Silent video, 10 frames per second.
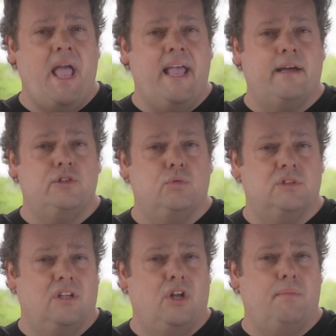package
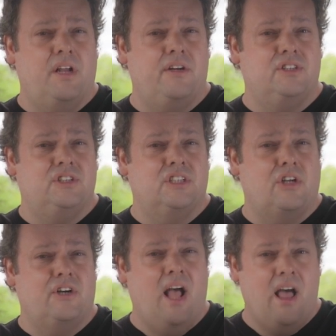was a little bit under
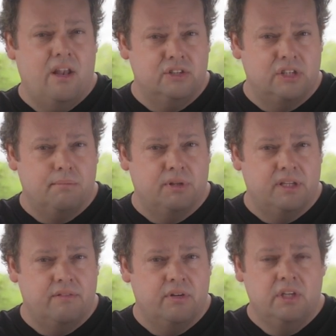$600, I
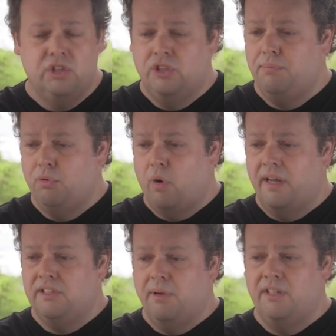believe. Shipped
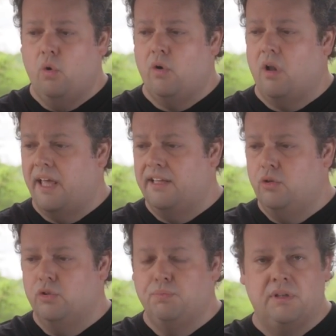right to my door. All I had to
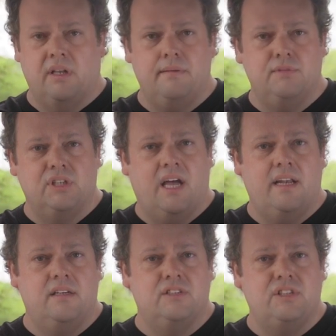do was put the limbs
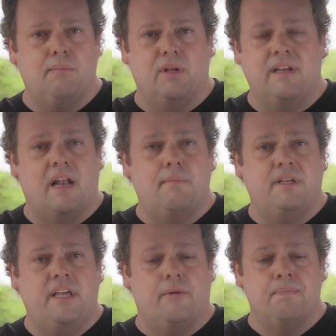on and assemble it. Not a
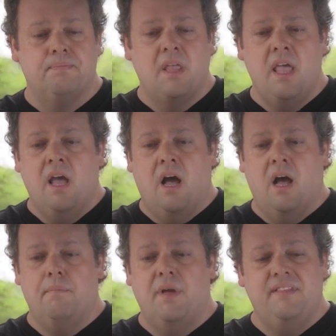big deal.
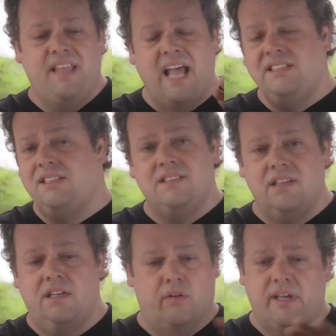That's,
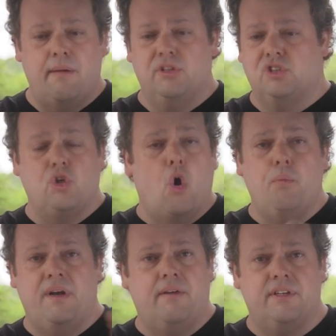you know, came with a
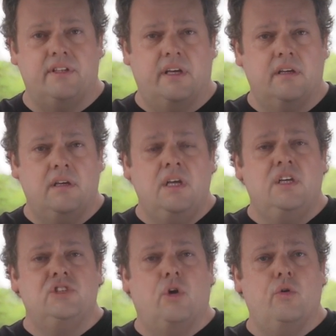scope and everything.
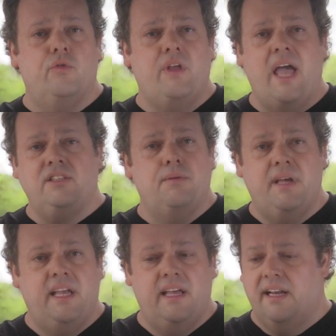So that to
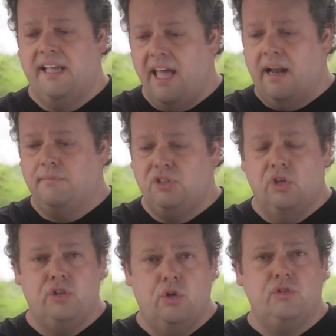me, and again, I'm
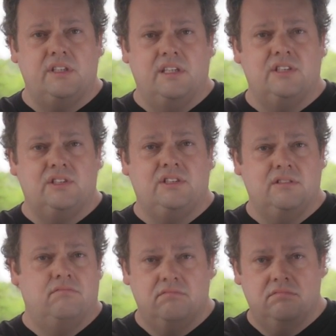still using
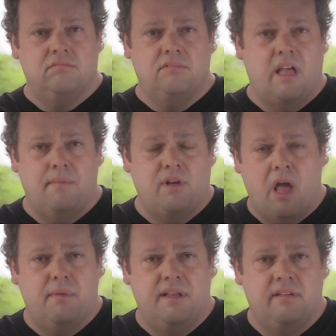this that
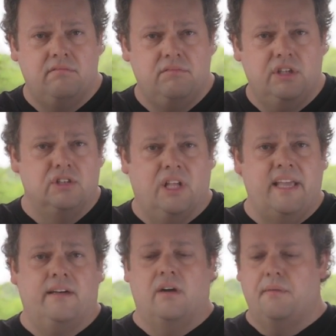how many years
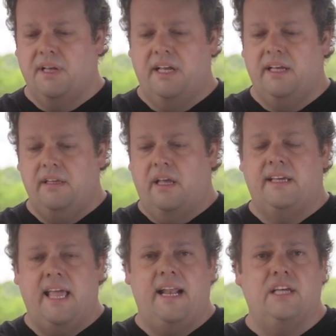later? I mean,
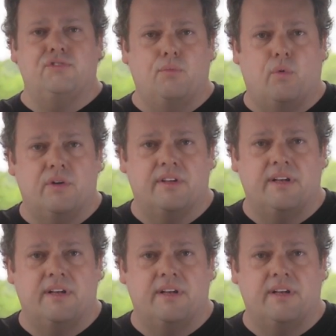you can't ask for more